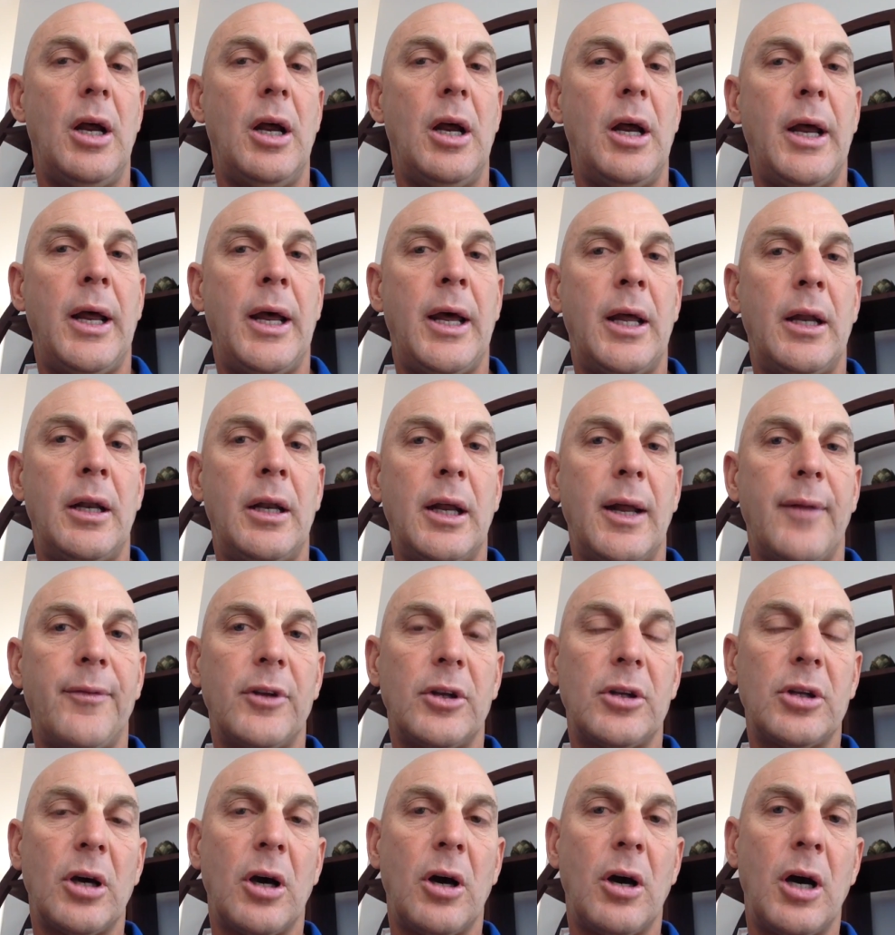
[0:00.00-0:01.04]
And at the
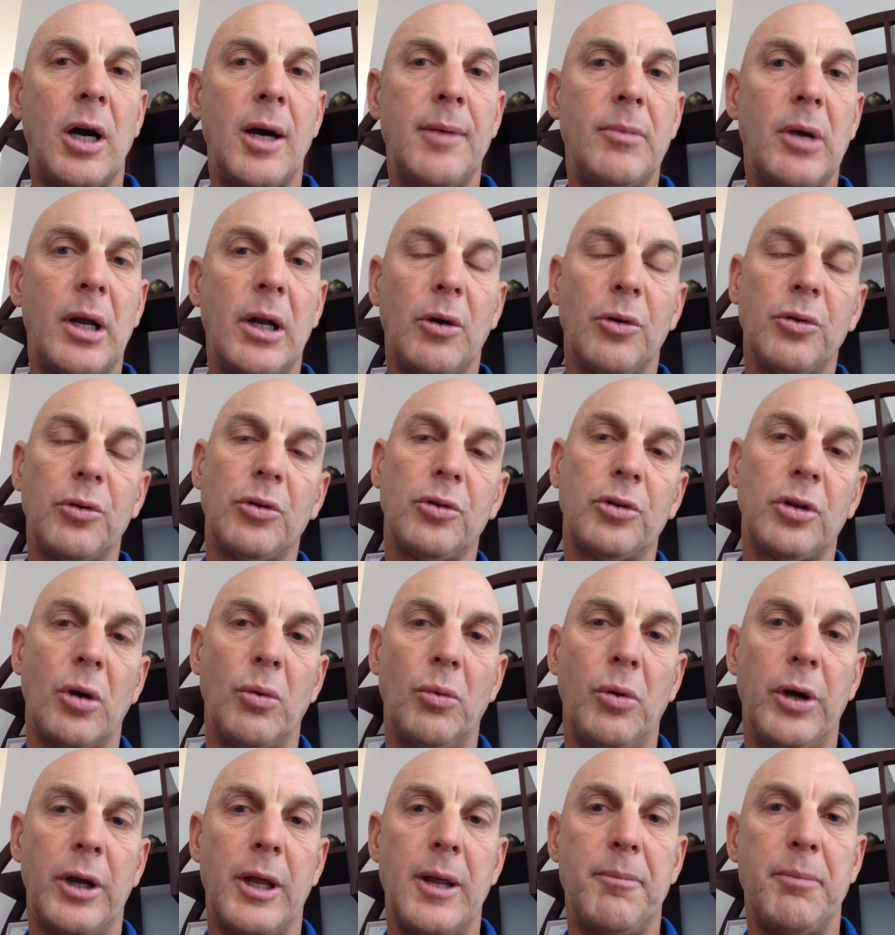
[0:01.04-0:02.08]
time, and I was also
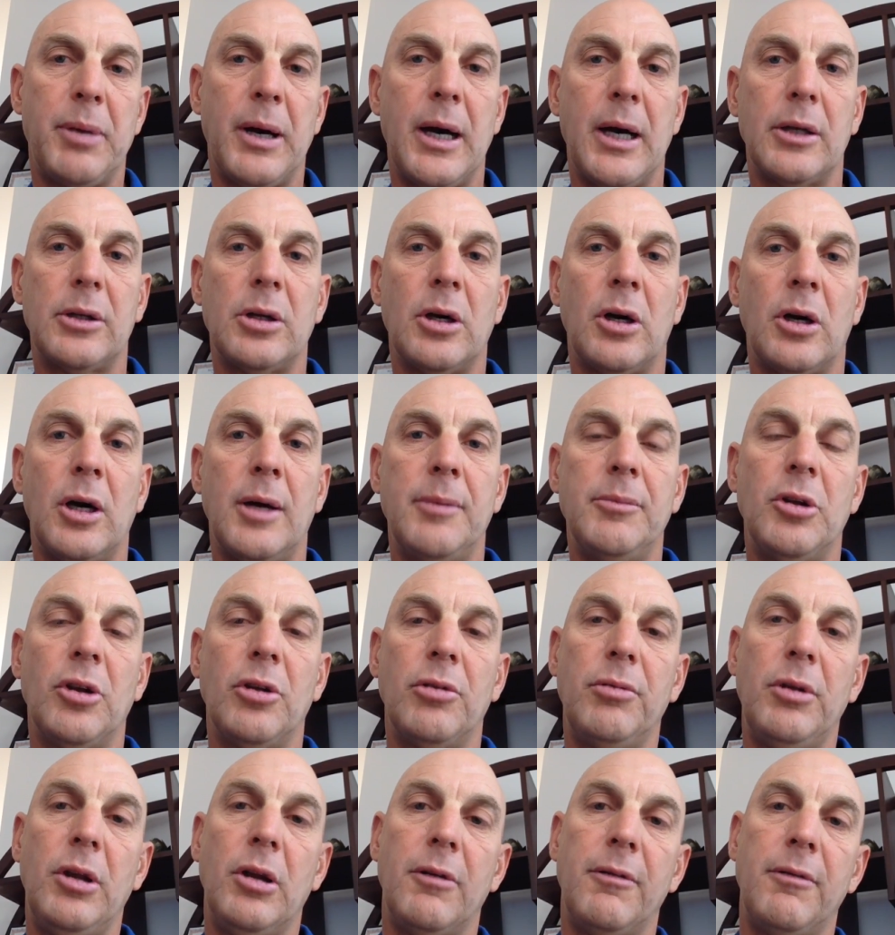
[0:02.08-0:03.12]
working part time
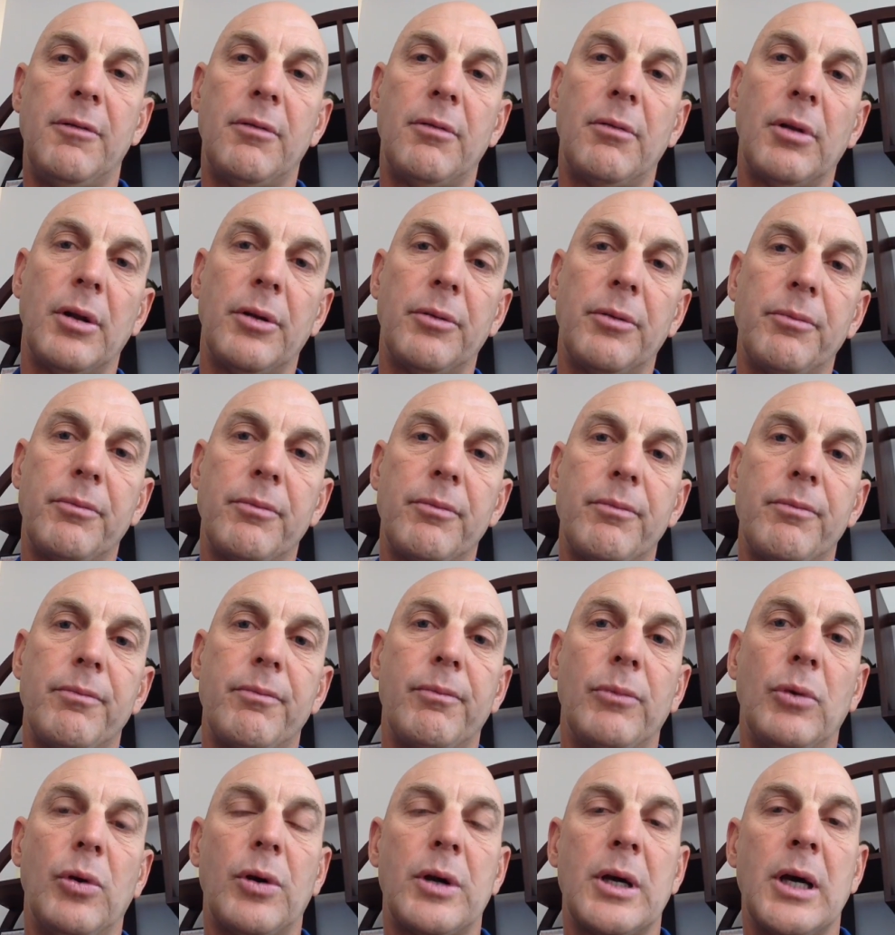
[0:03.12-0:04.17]
to you know
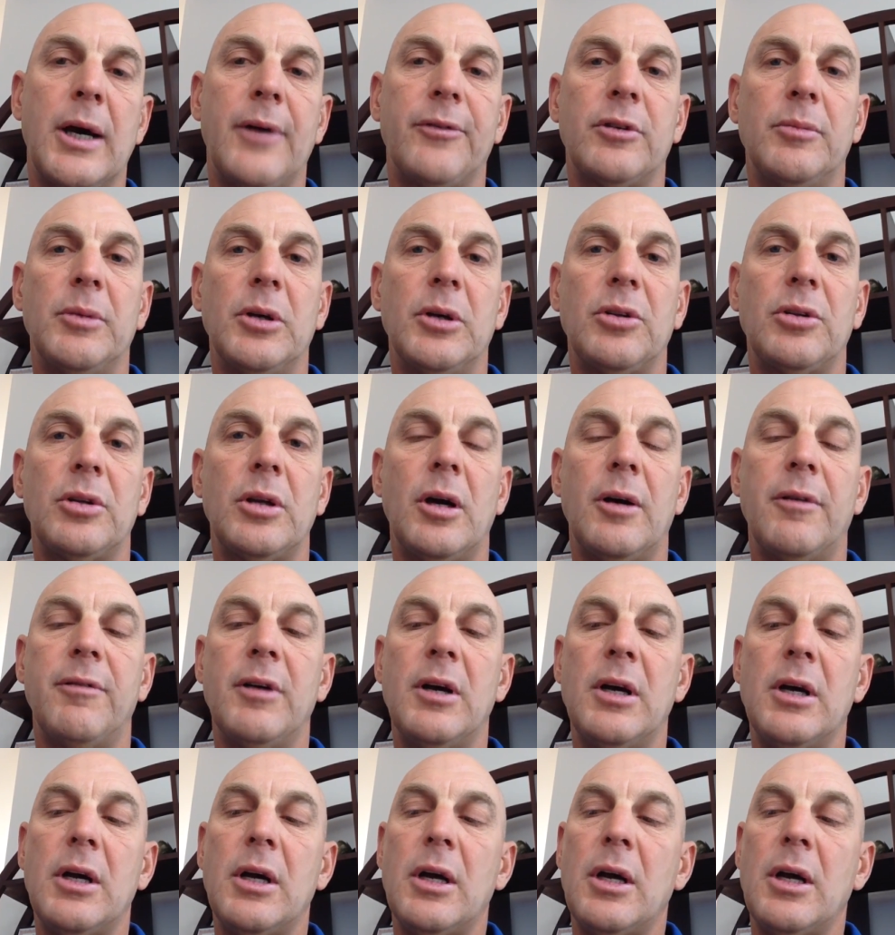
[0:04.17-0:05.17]
look after myself.